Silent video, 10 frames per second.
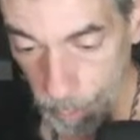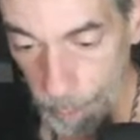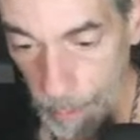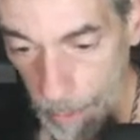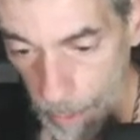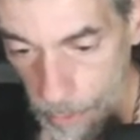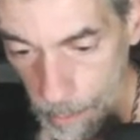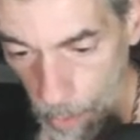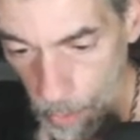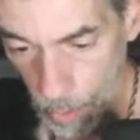female
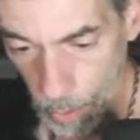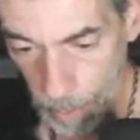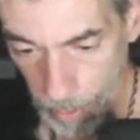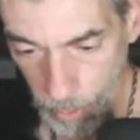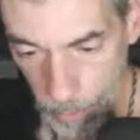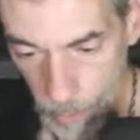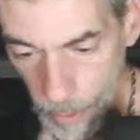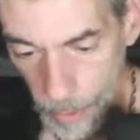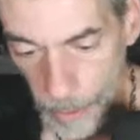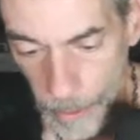small card pentacle.
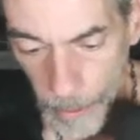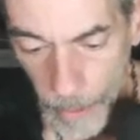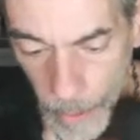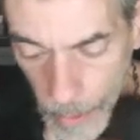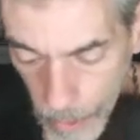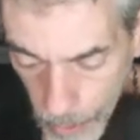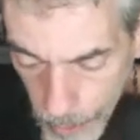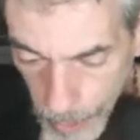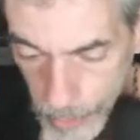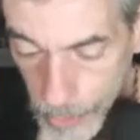
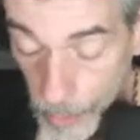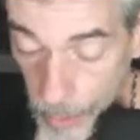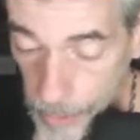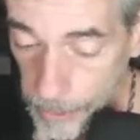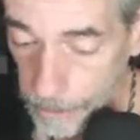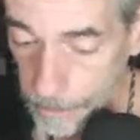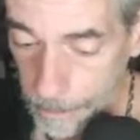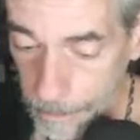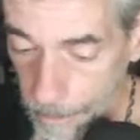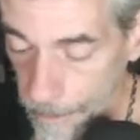Okay, so, in
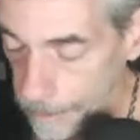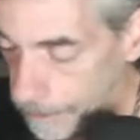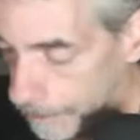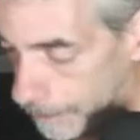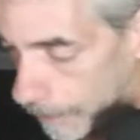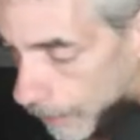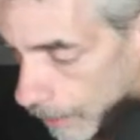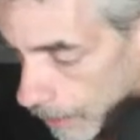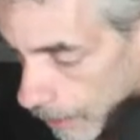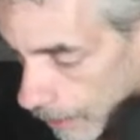
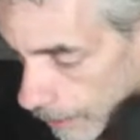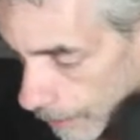that